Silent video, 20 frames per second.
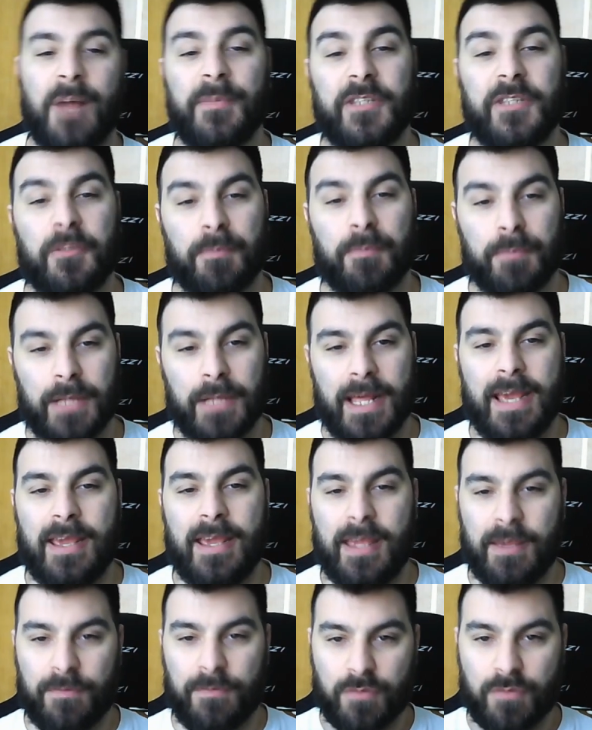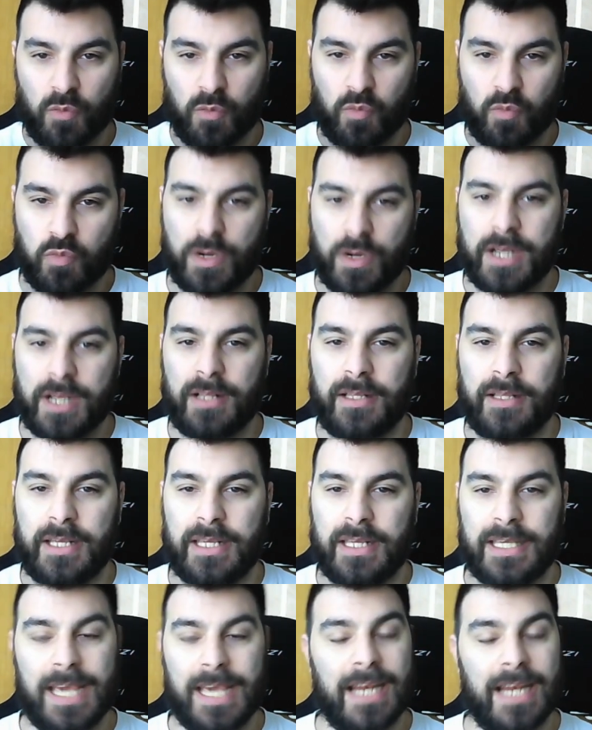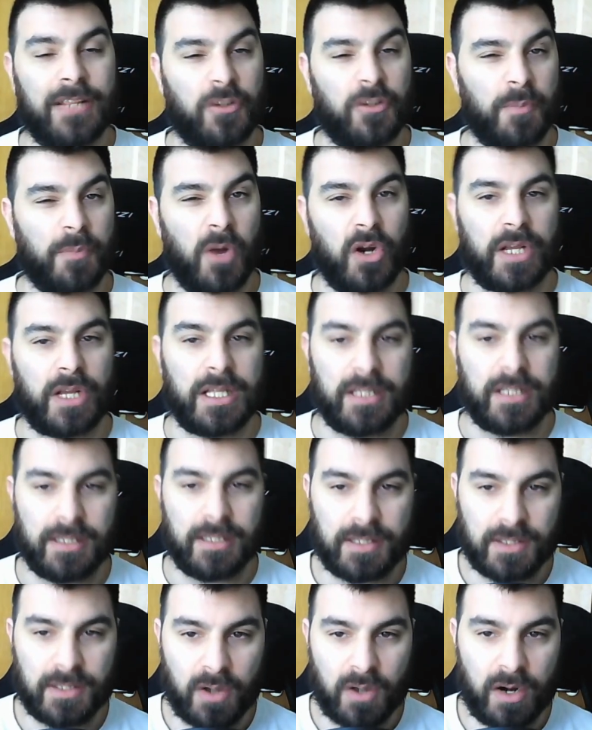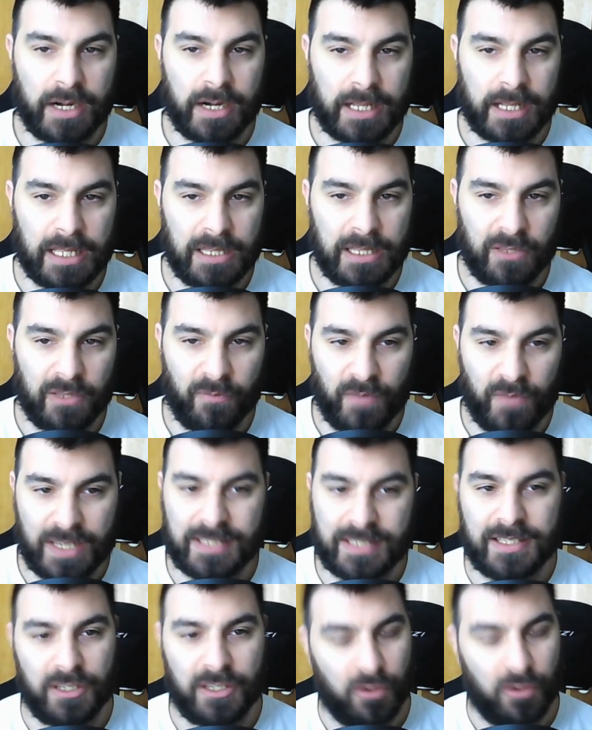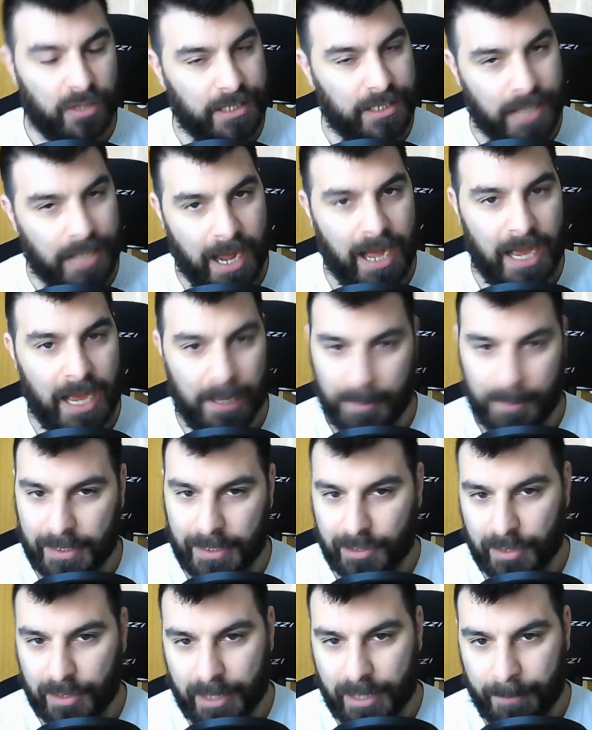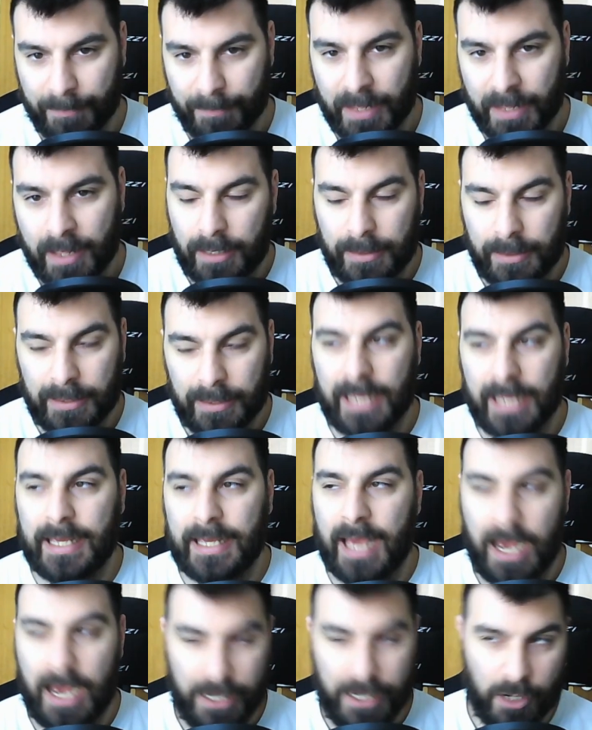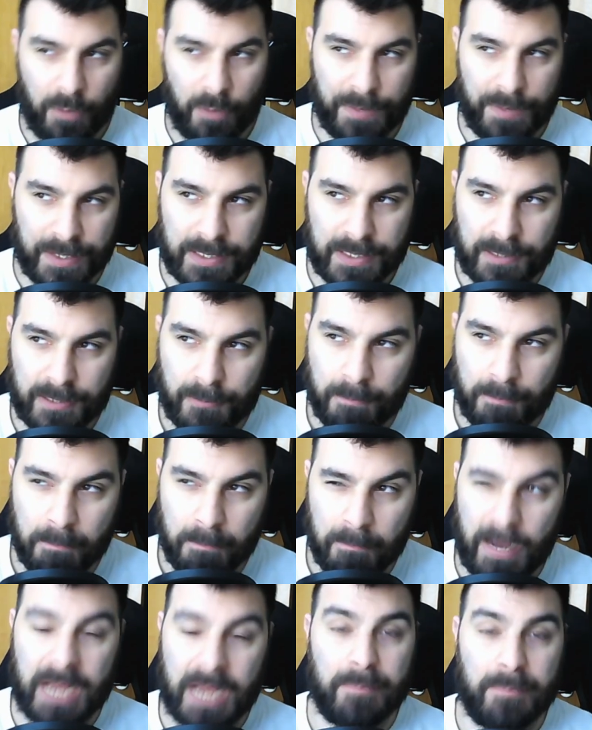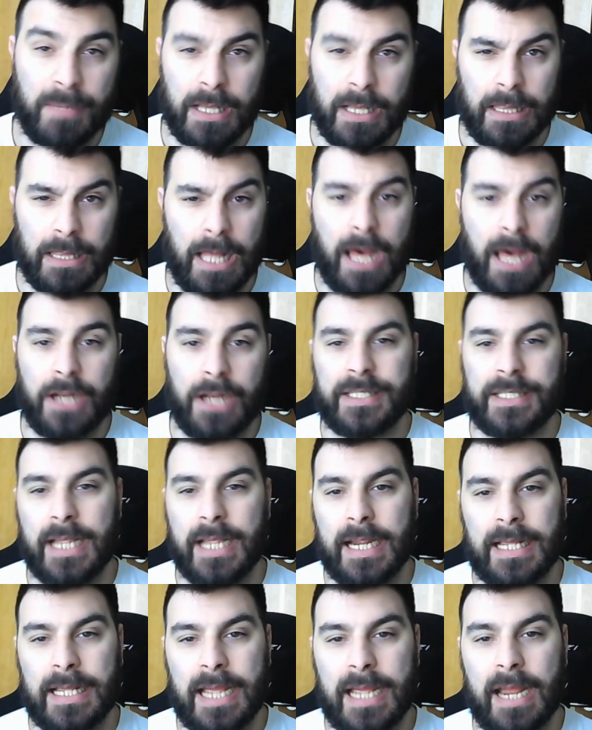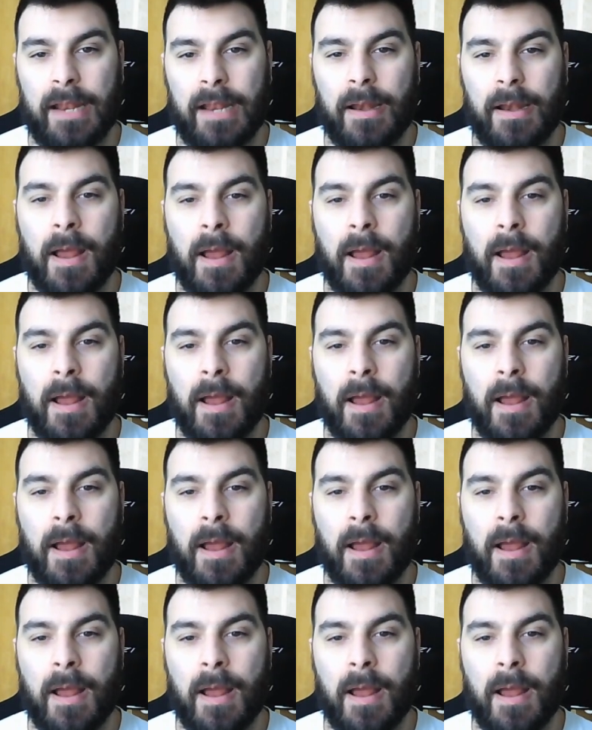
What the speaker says: into play if you really get into market and start investing your time into them. Like, I know this might be a lot to take in,